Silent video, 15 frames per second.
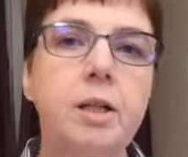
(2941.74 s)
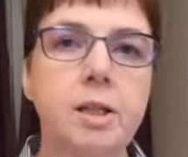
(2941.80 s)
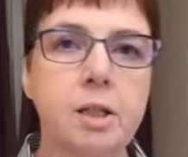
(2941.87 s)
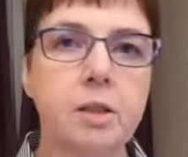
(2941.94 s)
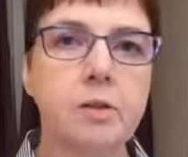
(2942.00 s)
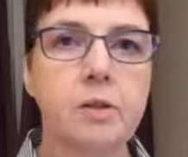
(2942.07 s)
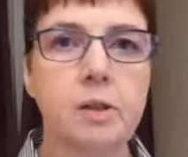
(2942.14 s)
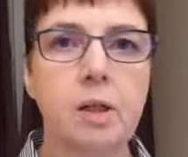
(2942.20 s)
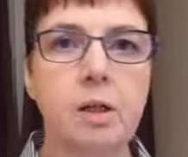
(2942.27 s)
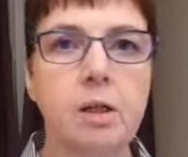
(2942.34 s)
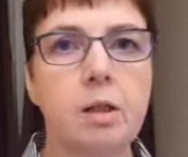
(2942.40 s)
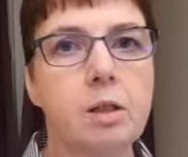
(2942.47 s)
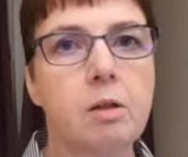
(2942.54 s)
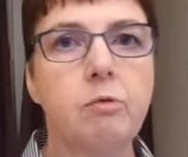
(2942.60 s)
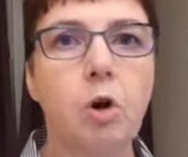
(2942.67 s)
cut it
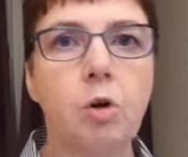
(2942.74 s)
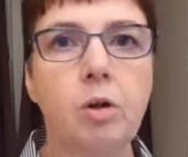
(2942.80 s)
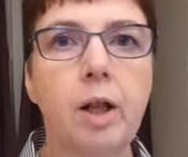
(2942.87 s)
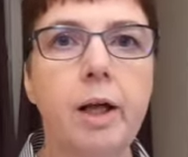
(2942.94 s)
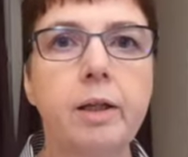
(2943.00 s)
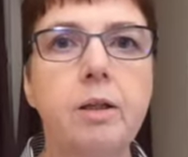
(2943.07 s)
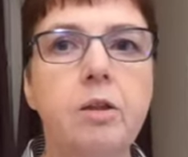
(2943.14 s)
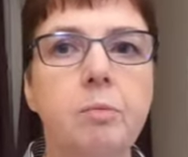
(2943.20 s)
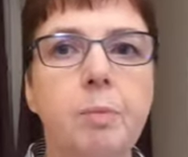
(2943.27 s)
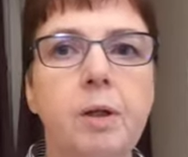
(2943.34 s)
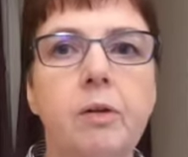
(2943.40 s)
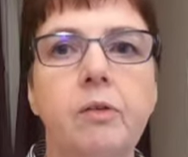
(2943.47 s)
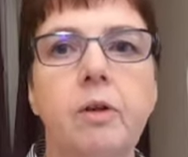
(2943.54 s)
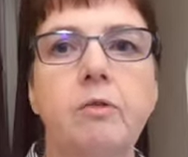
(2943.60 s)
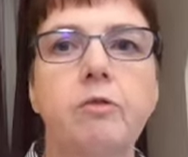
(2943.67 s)
at the wrong length
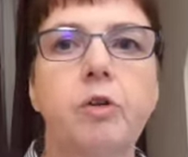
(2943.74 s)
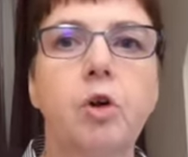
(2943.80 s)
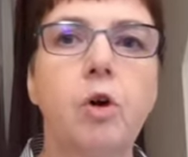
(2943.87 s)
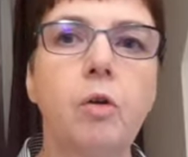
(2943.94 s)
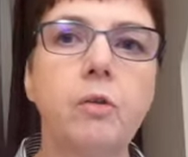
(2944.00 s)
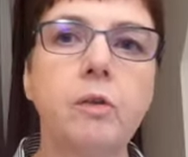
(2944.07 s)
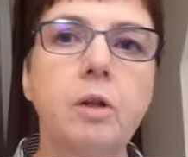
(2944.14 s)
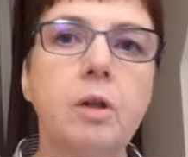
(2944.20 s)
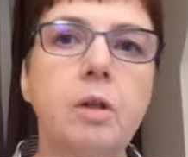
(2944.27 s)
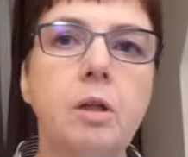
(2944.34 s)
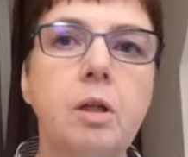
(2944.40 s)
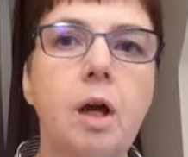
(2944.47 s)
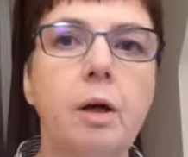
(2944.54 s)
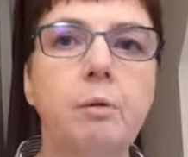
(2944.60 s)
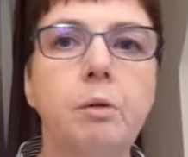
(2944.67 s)
because I'd forgotten that the
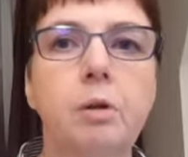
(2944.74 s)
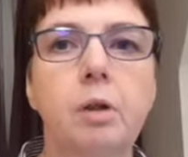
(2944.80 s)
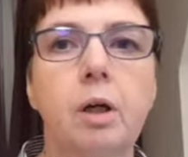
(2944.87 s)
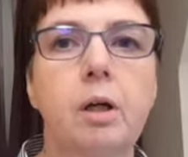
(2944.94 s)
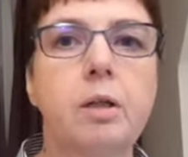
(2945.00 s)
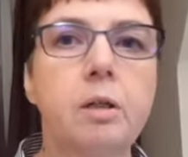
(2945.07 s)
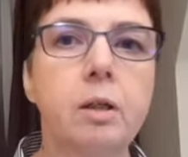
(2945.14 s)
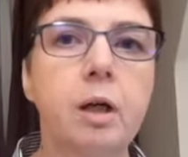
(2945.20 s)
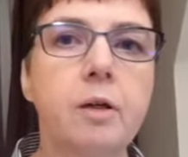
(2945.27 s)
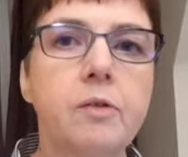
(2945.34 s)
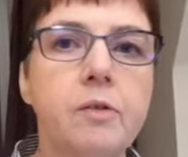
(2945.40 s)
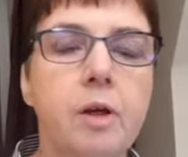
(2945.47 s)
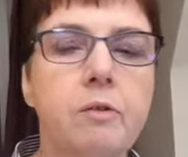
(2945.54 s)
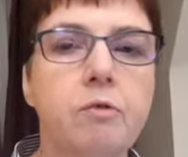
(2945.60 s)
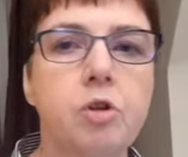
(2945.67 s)
yoke kind of goes
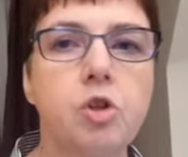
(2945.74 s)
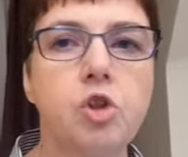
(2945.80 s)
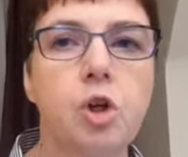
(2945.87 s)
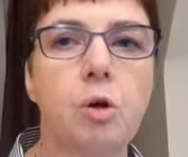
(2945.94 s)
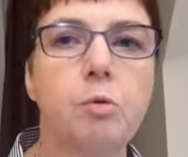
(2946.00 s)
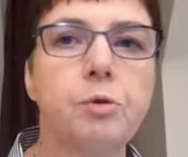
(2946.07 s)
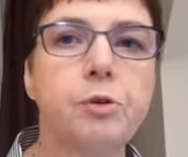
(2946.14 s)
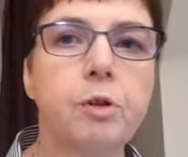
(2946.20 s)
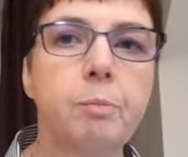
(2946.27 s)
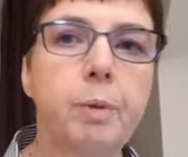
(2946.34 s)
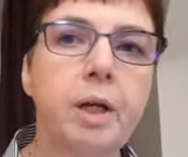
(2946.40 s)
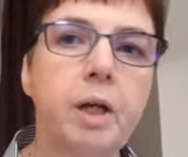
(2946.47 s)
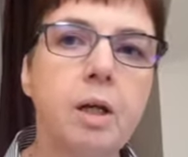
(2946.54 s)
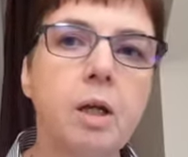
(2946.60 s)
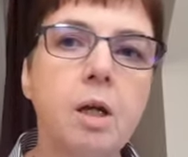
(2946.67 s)
over the shoulder a
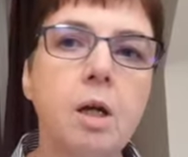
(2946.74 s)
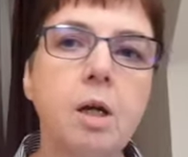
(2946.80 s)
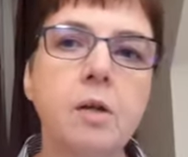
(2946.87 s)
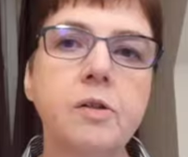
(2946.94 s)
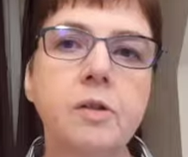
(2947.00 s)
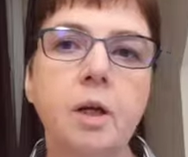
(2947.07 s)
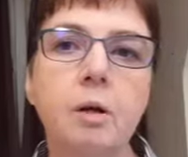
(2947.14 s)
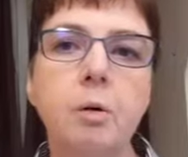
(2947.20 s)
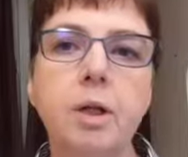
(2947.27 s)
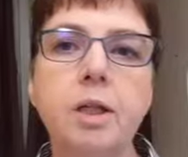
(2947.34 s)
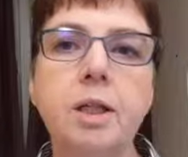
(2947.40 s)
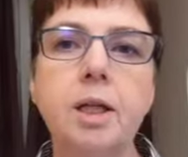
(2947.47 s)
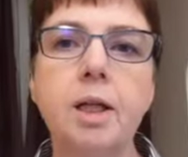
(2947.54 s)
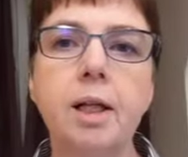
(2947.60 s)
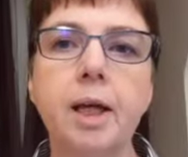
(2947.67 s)
bit. So I
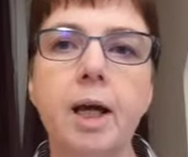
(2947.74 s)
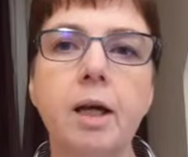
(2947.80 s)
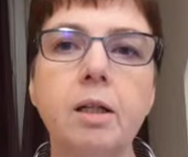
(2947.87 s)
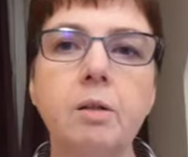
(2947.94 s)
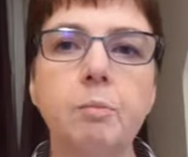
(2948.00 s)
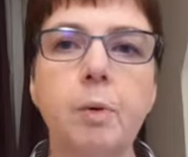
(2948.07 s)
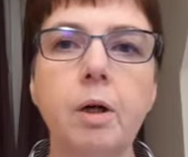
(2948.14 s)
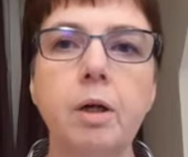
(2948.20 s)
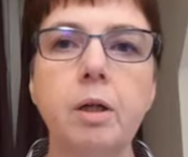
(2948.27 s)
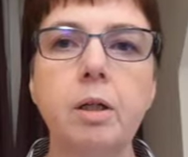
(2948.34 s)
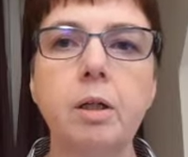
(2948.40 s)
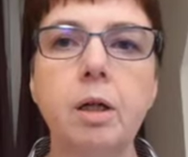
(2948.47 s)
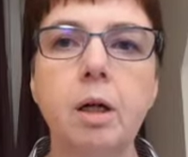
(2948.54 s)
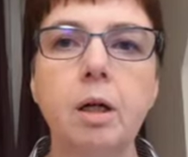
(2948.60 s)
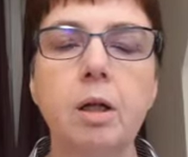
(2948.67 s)
nearly had
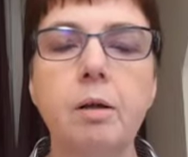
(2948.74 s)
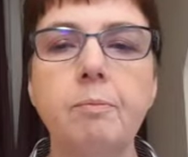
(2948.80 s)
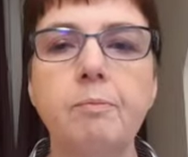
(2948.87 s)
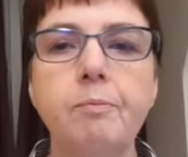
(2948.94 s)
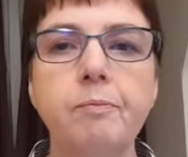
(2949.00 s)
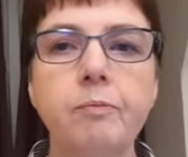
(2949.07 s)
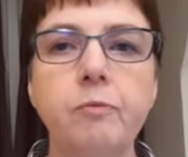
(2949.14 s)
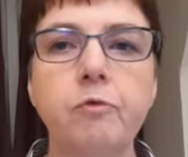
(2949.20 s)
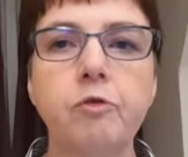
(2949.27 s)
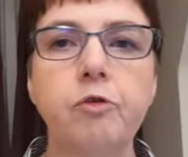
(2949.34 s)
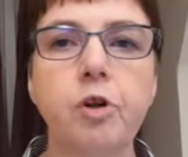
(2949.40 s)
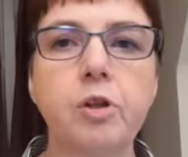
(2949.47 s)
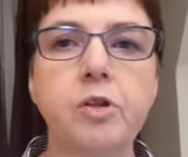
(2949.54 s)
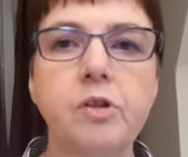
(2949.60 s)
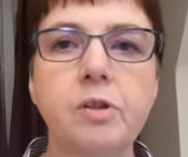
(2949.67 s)
my
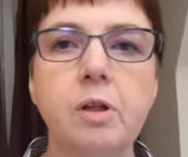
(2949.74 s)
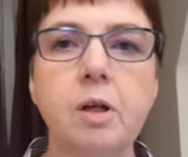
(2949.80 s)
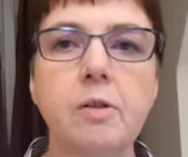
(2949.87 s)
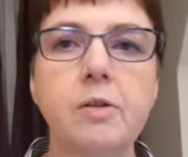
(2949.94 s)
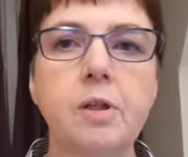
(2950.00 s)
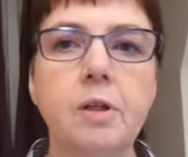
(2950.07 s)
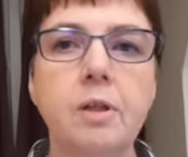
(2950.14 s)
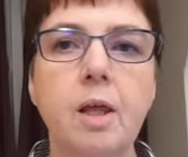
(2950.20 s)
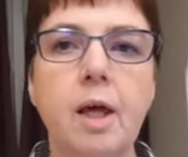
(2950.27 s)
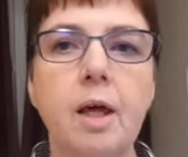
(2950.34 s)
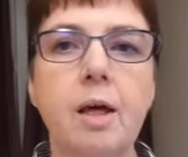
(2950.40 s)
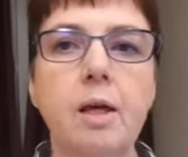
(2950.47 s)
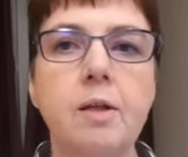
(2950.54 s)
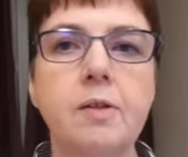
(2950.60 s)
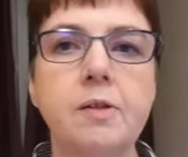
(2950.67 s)
front starting
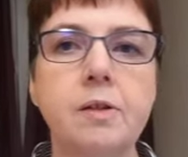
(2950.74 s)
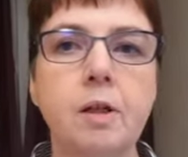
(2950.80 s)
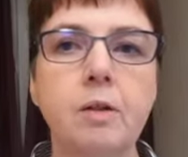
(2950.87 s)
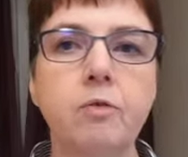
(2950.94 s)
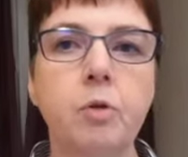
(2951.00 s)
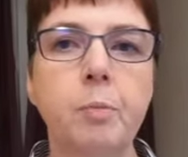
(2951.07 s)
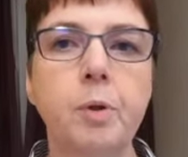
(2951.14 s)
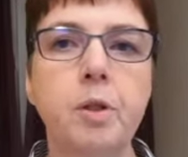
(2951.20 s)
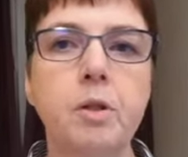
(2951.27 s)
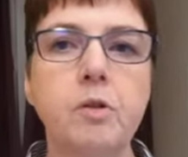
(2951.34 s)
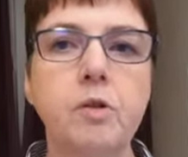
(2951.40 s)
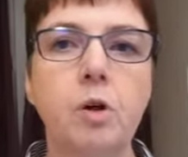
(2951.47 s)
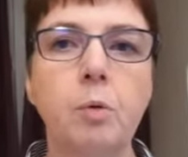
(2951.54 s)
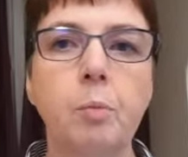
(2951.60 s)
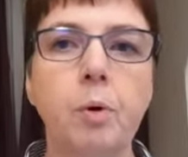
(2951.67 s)
there instead of up at the
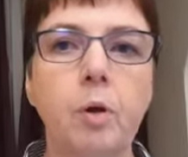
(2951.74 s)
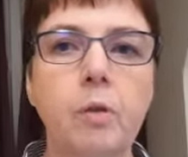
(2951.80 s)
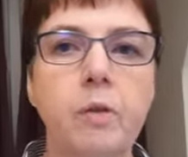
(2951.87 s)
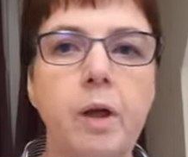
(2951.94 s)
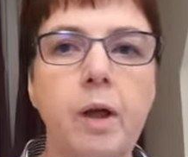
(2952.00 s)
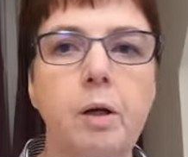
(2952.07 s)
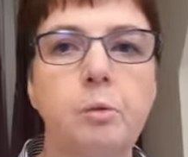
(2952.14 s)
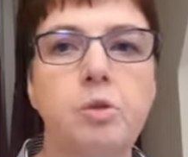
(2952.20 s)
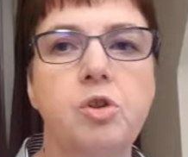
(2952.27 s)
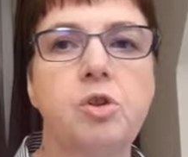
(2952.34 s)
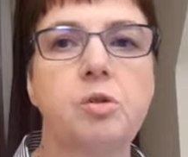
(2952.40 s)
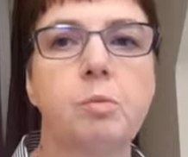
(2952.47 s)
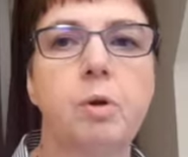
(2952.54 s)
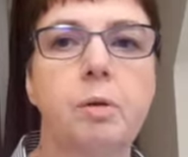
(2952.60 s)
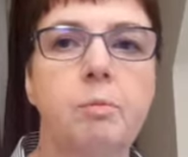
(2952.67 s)
top on there, which
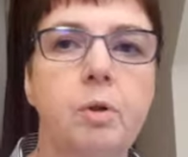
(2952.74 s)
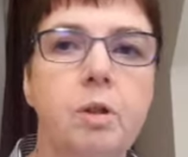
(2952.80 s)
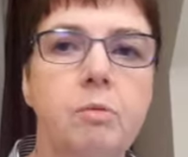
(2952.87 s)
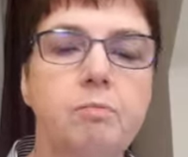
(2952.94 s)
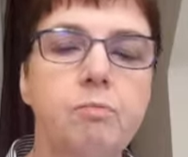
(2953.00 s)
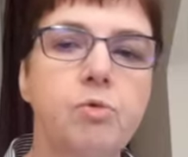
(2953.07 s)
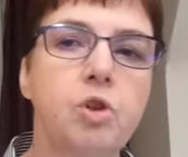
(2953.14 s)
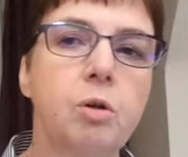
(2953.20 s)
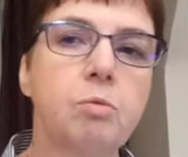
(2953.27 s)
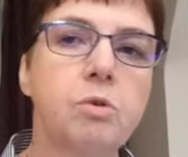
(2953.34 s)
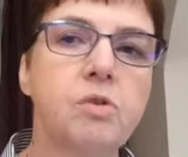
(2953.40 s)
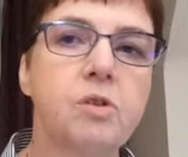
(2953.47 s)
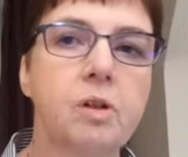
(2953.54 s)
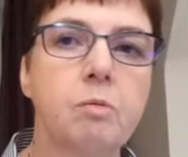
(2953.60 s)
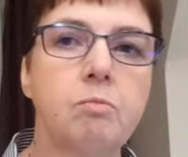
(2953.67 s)
is where my shoulder
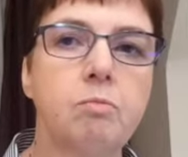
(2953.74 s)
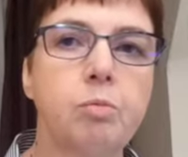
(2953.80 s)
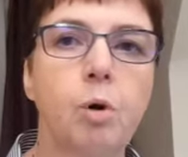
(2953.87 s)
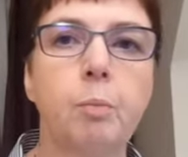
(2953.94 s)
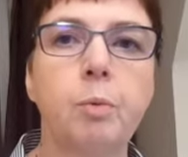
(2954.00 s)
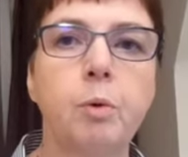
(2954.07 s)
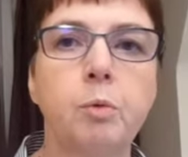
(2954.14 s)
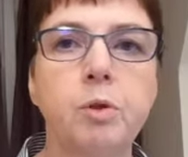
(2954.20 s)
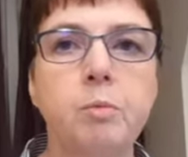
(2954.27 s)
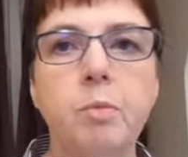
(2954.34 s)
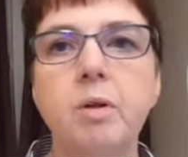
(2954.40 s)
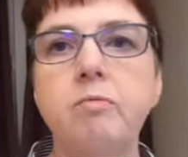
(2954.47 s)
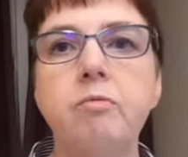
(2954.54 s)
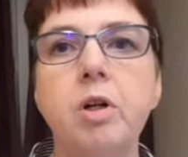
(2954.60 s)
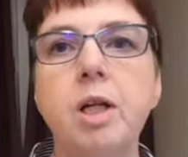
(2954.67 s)
seam proper would have
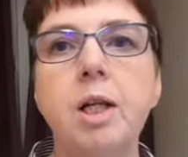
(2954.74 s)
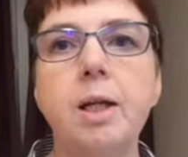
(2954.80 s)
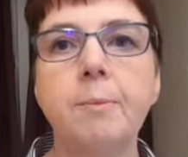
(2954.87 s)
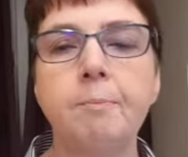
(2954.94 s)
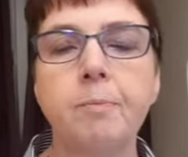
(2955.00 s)
been, really.